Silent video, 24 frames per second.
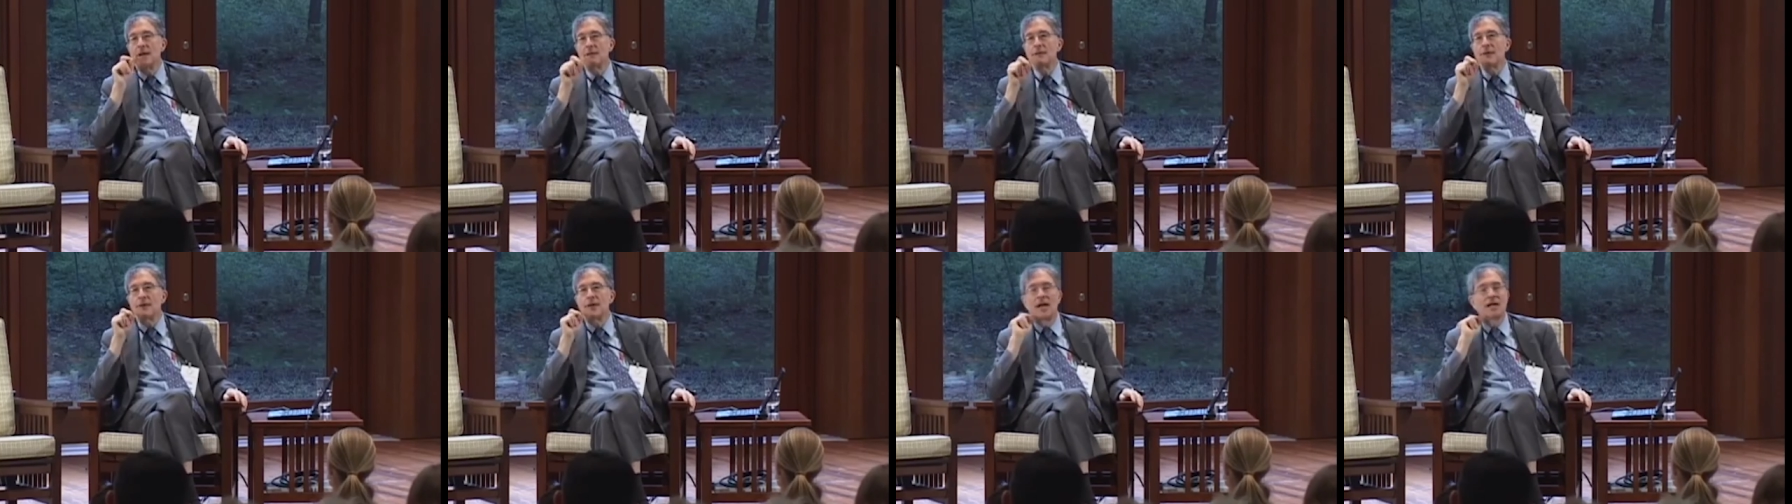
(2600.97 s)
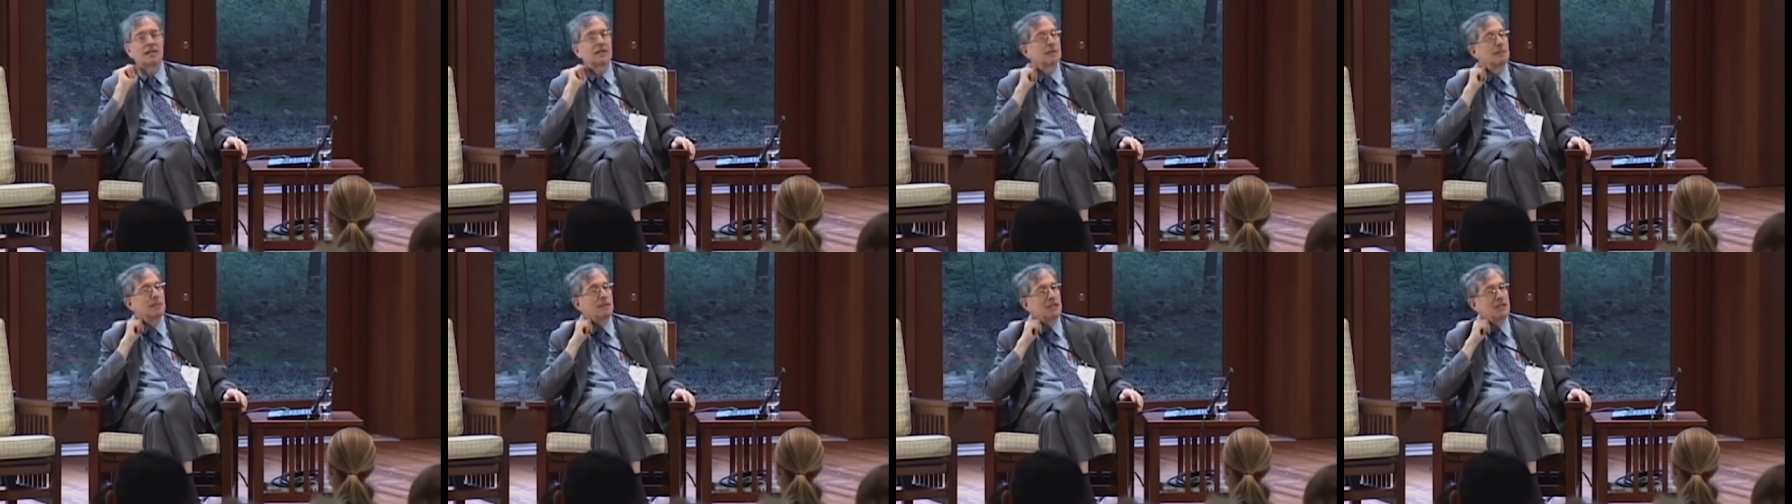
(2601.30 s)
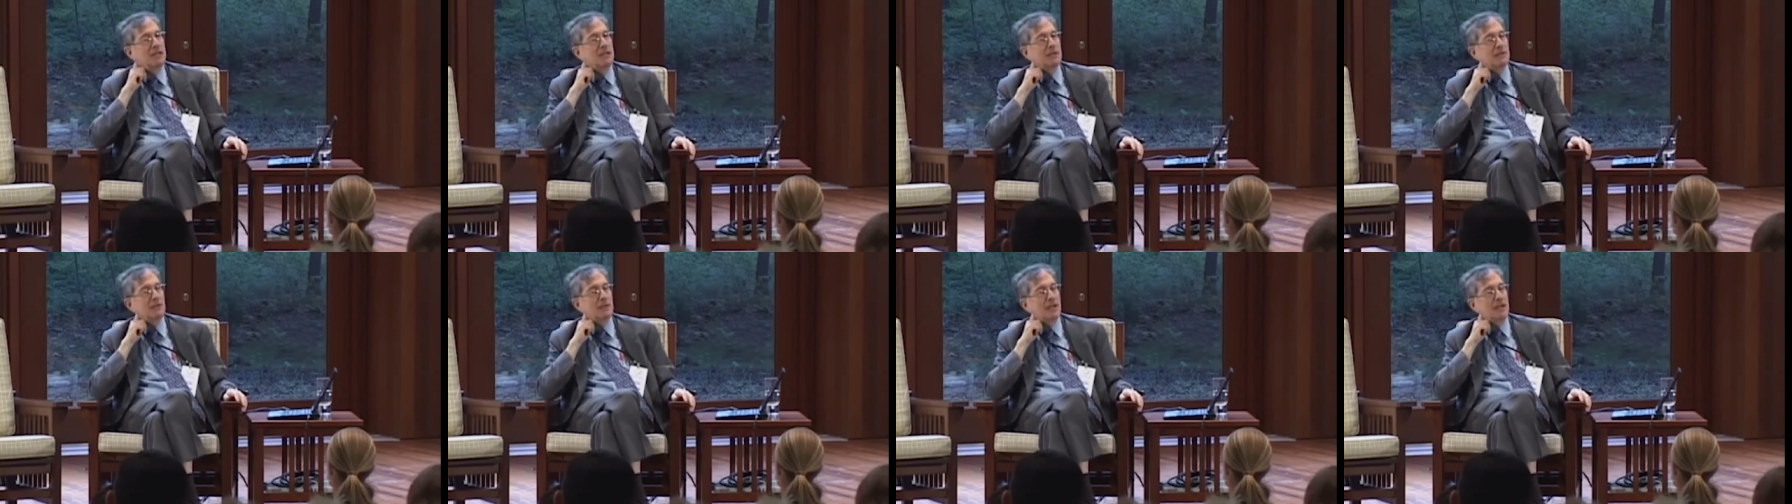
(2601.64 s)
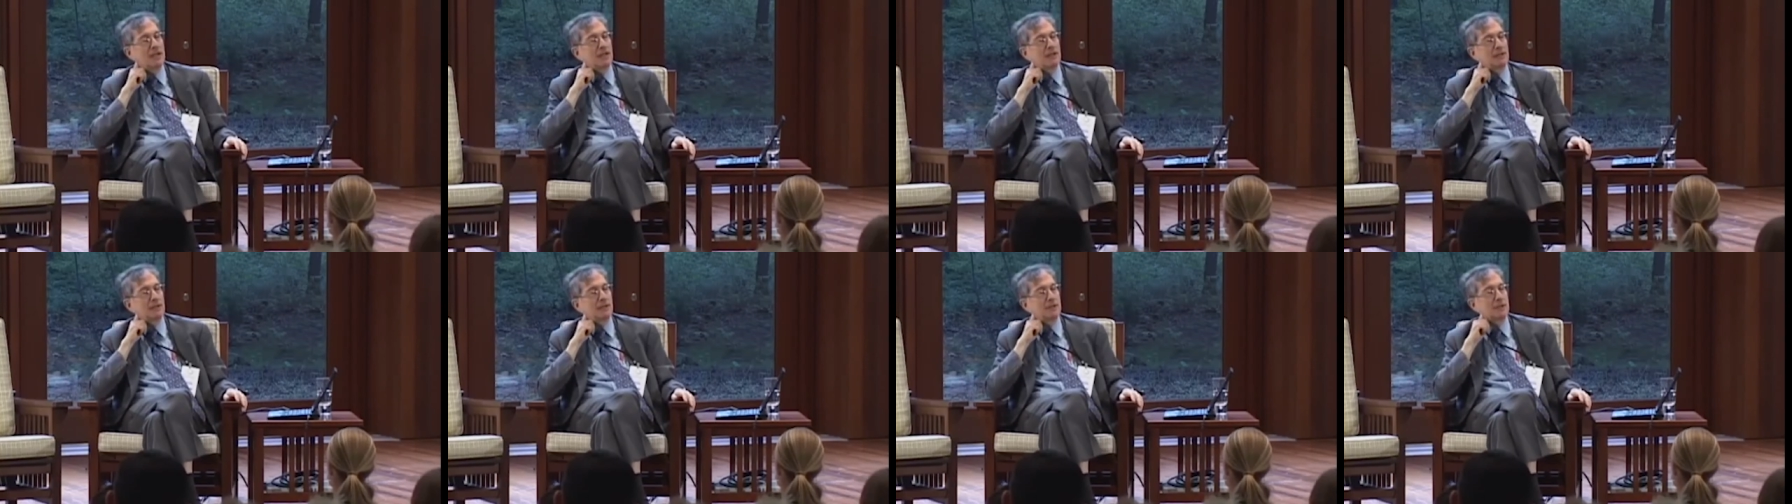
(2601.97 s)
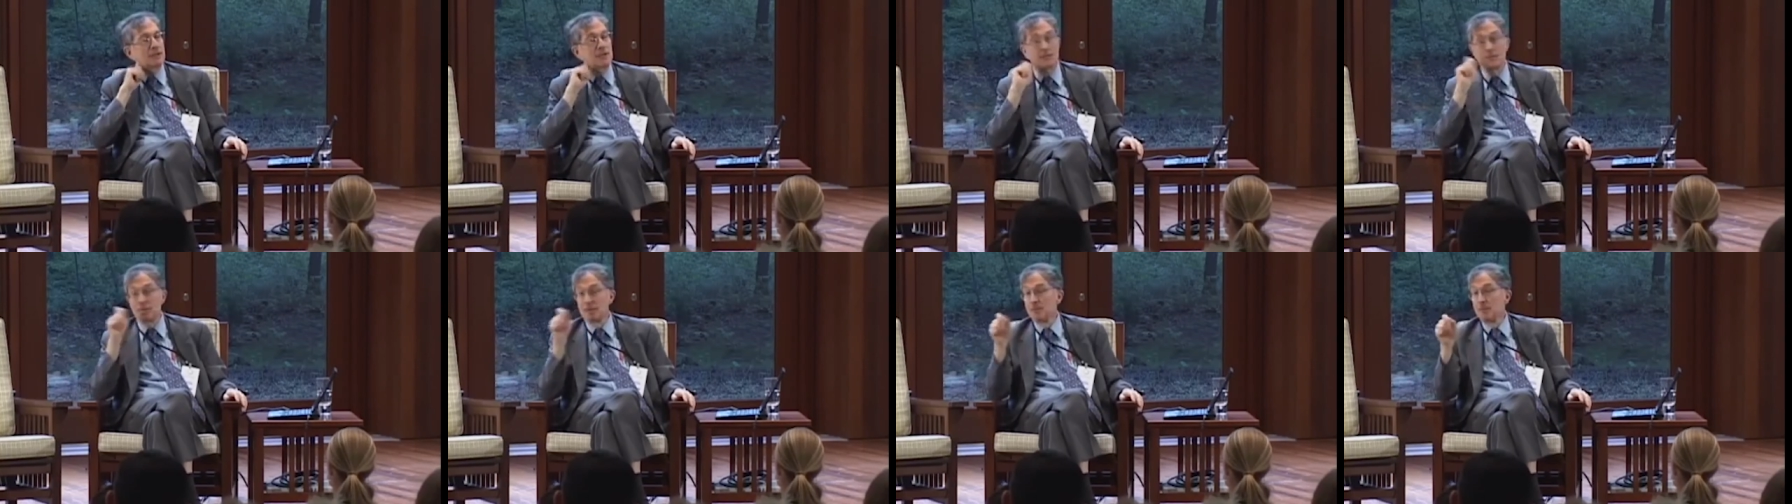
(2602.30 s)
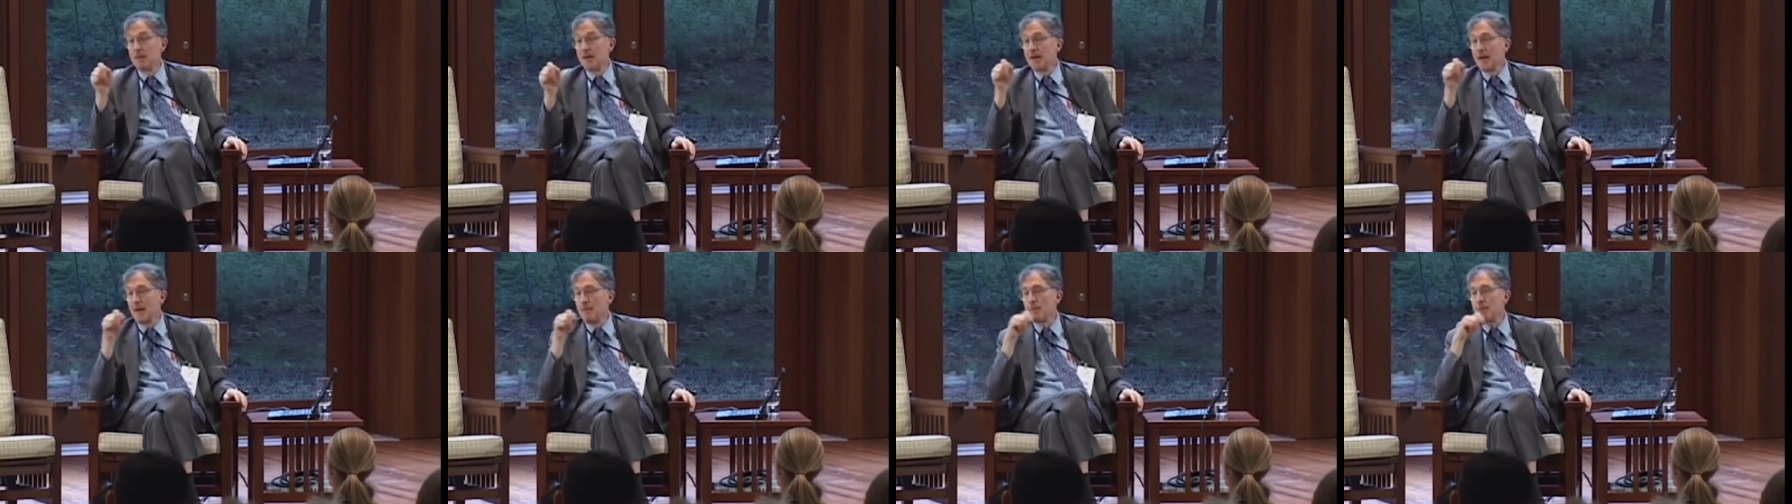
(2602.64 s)
I forgot the beginning of the anecdote, so I'm
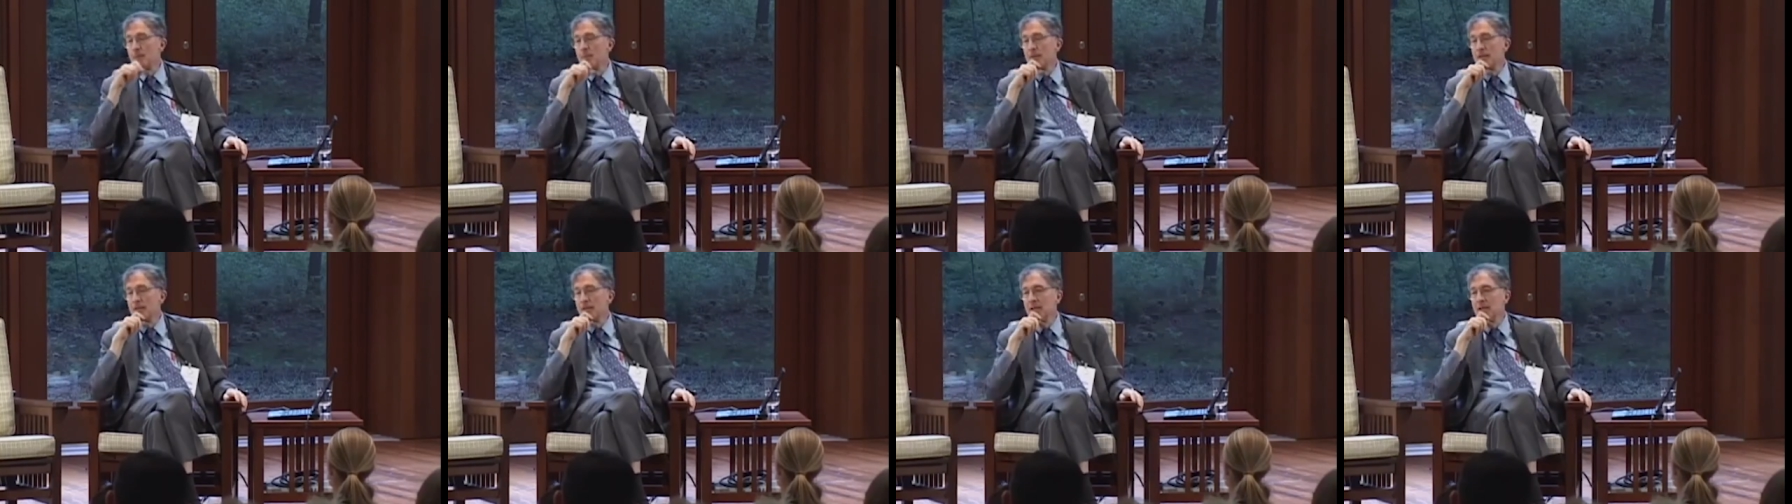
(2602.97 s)
going to make up the